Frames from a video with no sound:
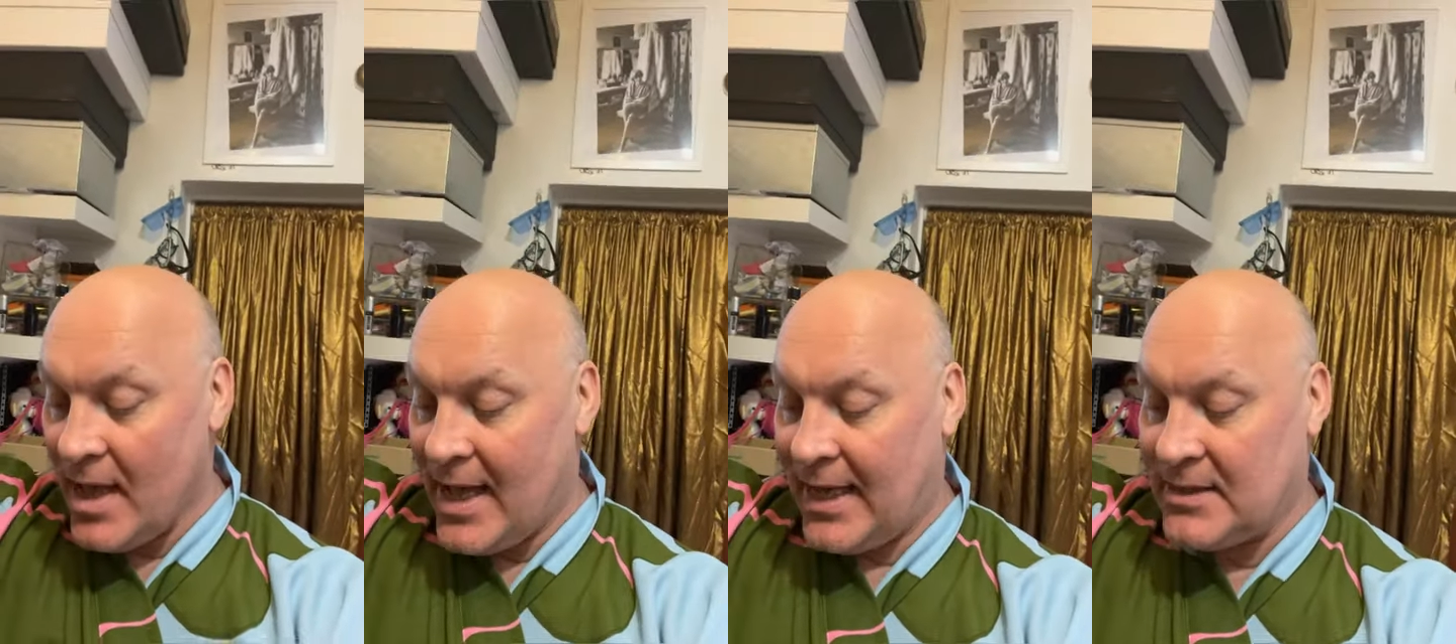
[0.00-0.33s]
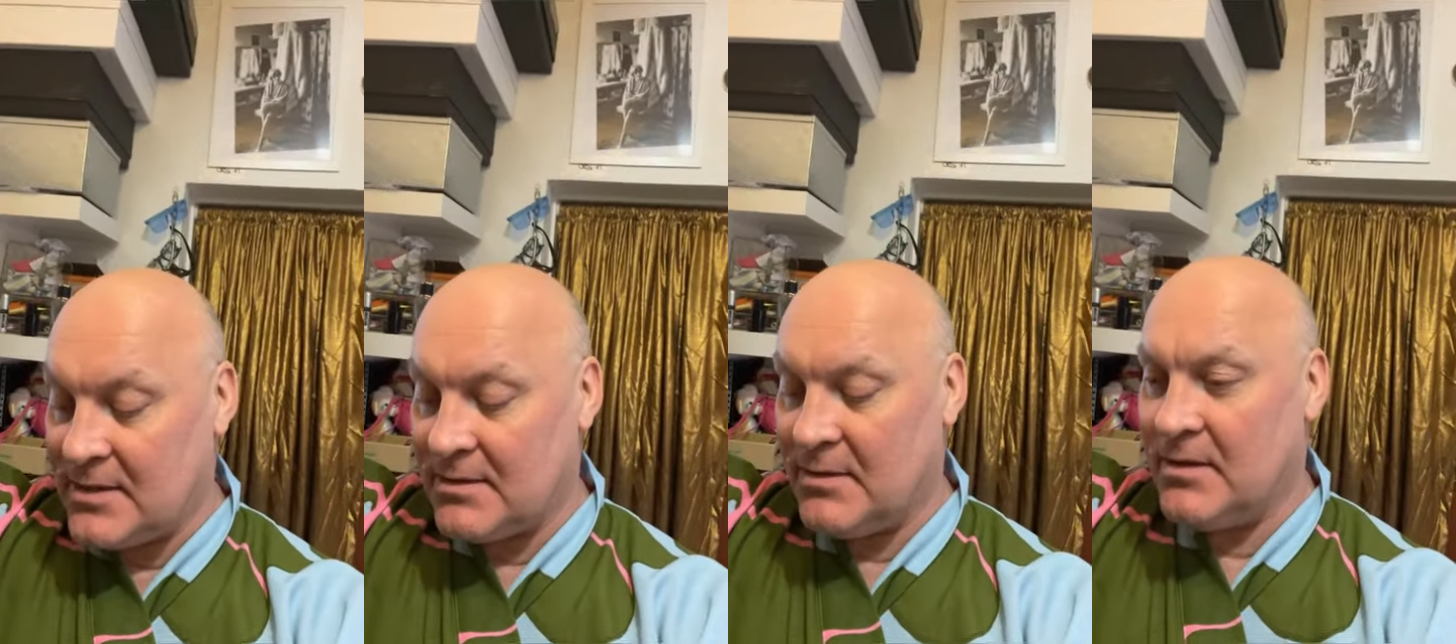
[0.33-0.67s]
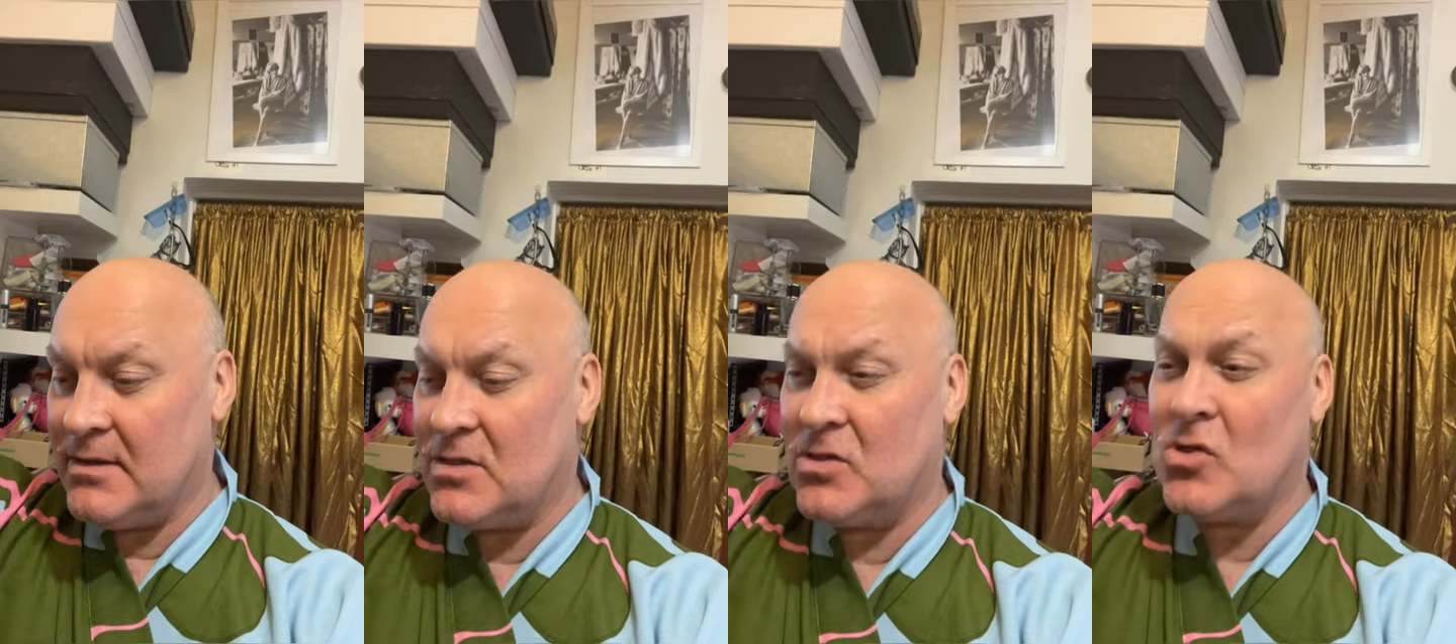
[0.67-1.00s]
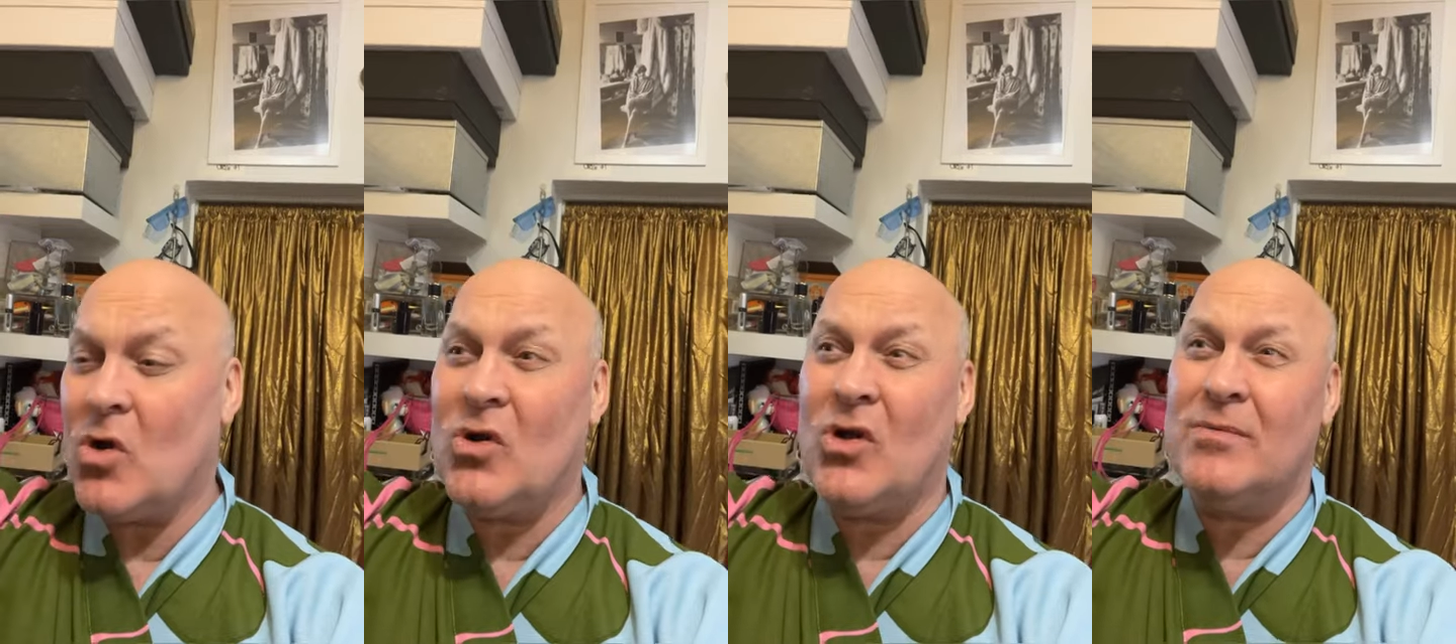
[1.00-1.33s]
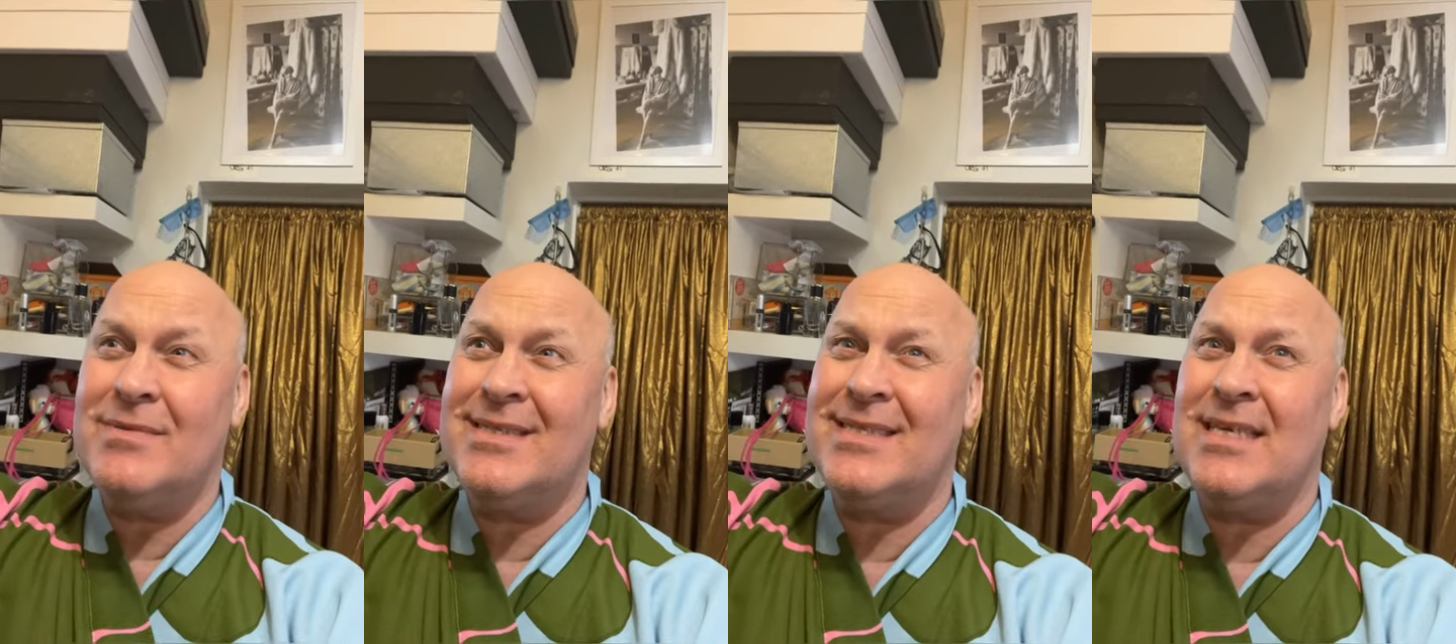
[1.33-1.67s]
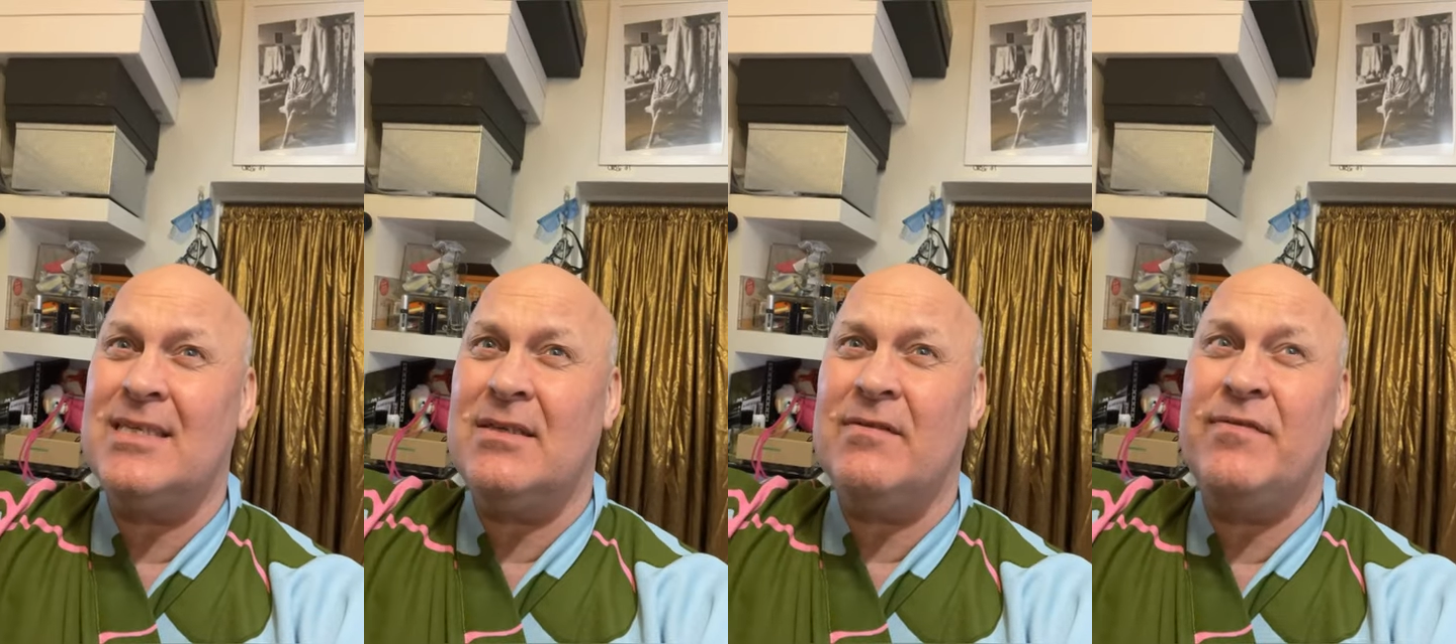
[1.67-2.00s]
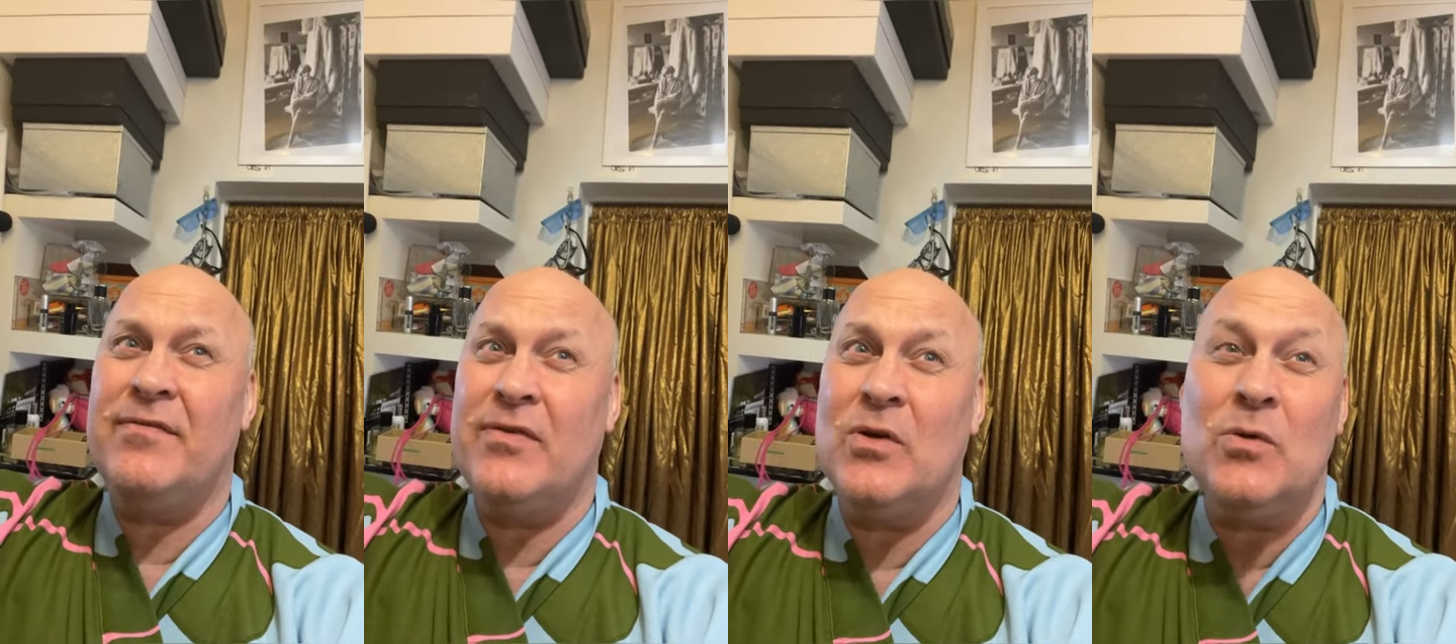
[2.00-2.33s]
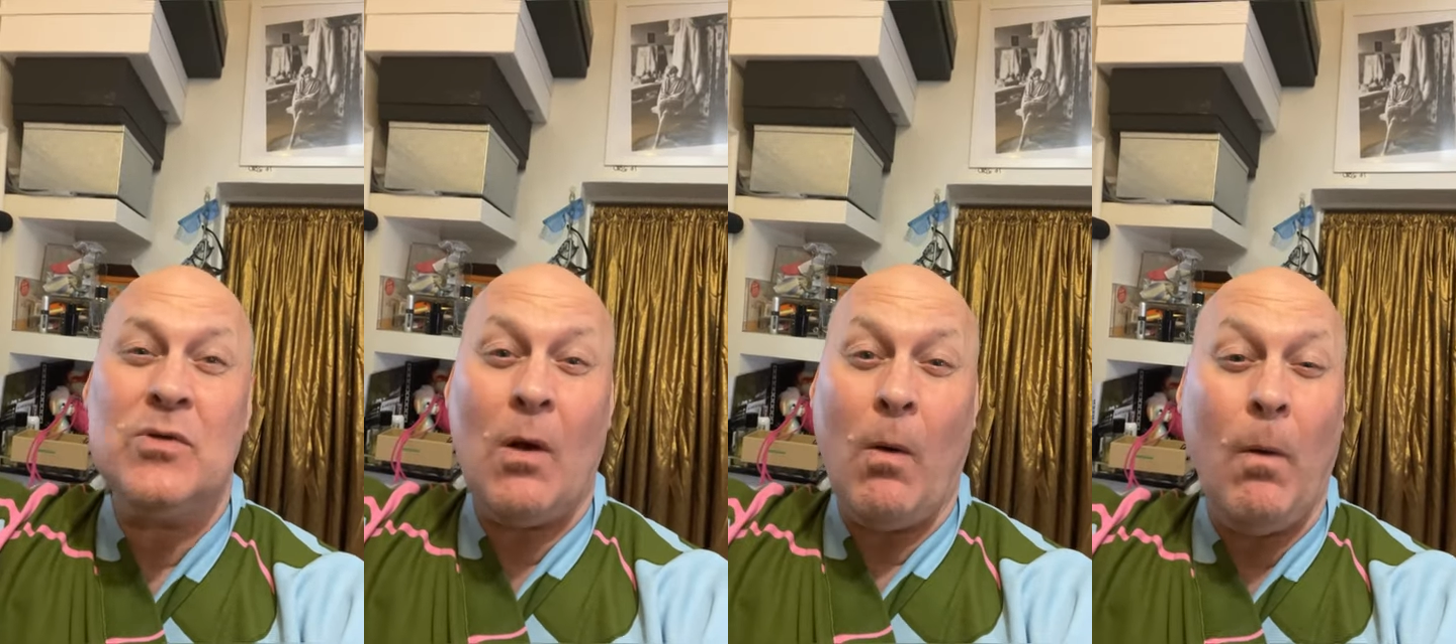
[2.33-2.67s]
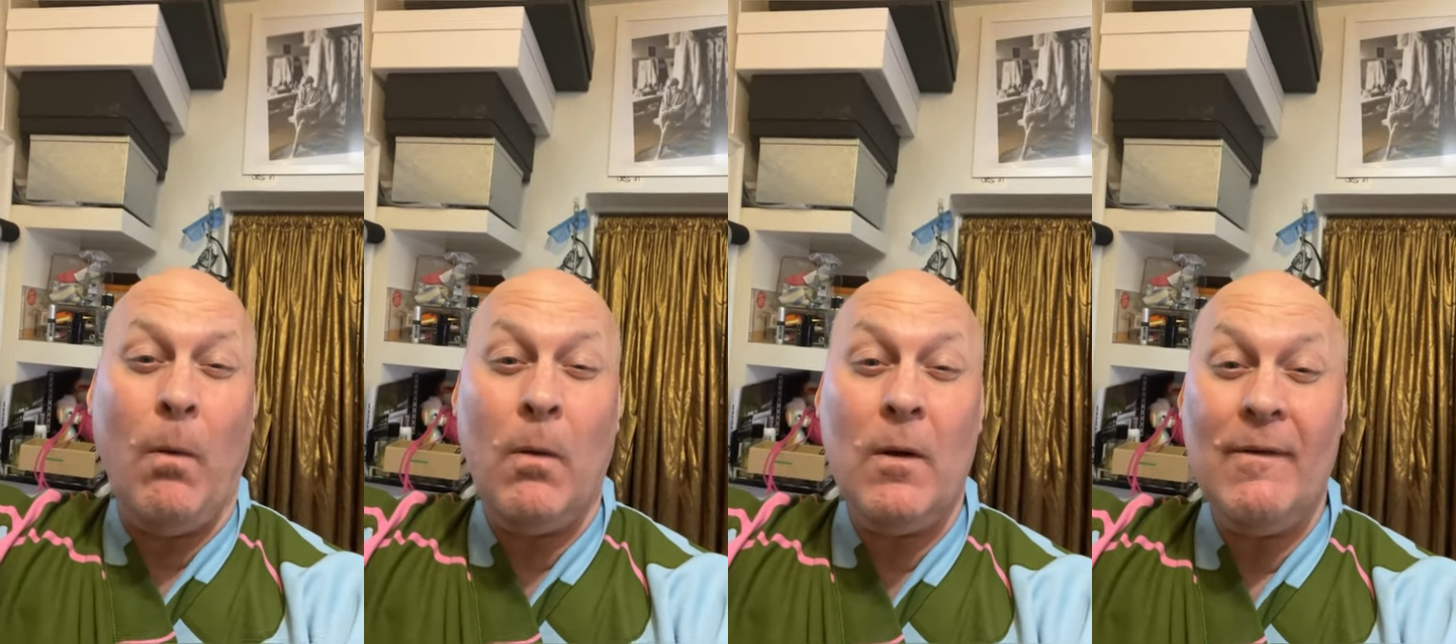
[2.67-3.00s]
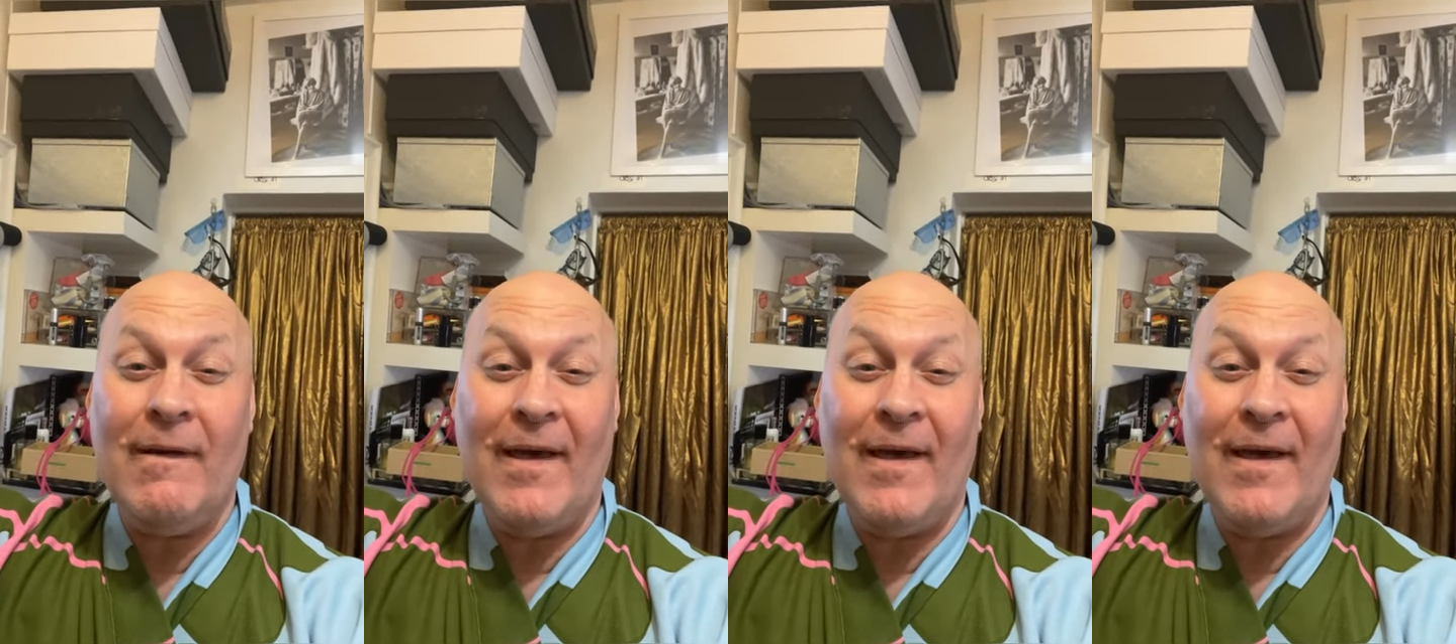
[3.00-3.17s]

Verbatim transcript: at uh, Stockholm City Food Hall.